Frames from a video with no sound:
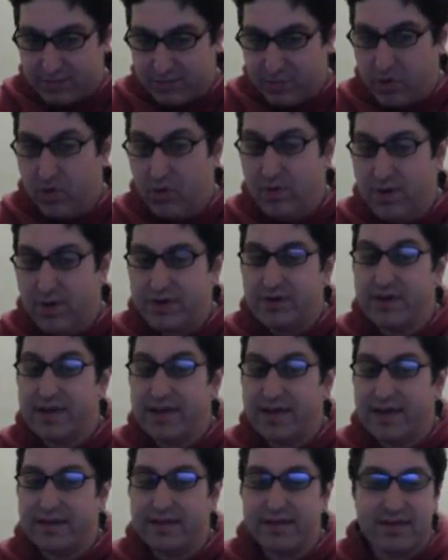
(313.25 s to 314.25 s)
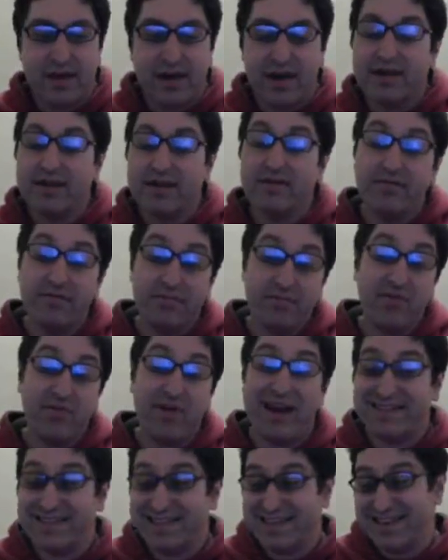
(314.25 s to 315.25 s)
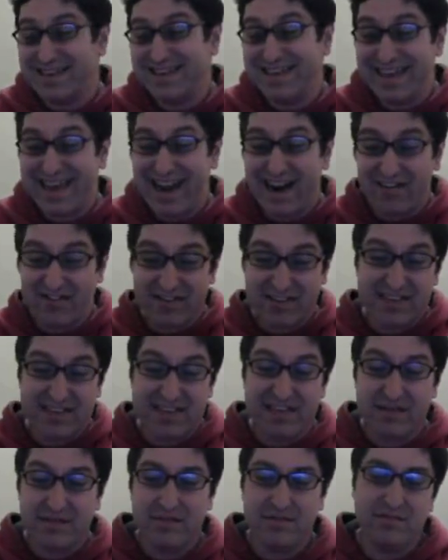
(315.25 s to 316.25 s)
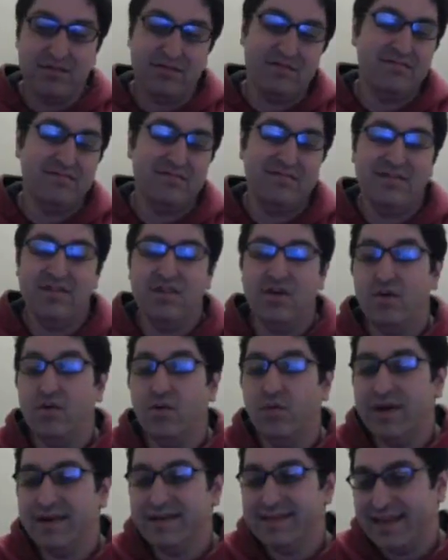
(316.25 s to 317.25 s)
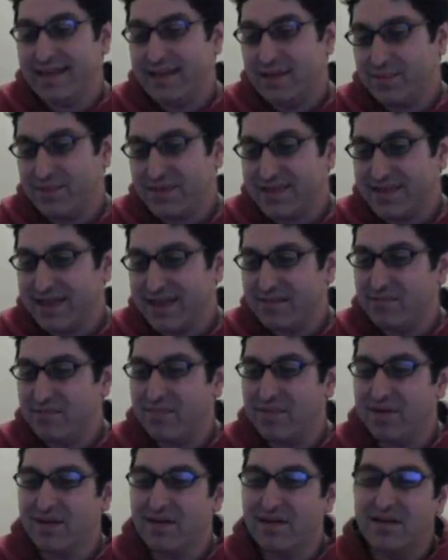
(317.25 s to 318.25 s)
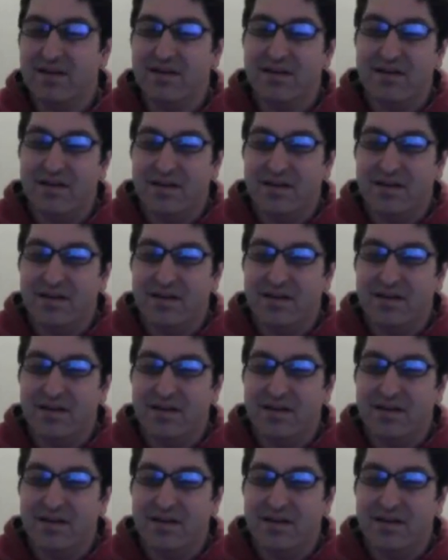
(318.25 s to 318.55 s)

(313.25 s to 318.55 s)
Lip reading: pull, and you get kind of practically guaranteed, not always 80%, but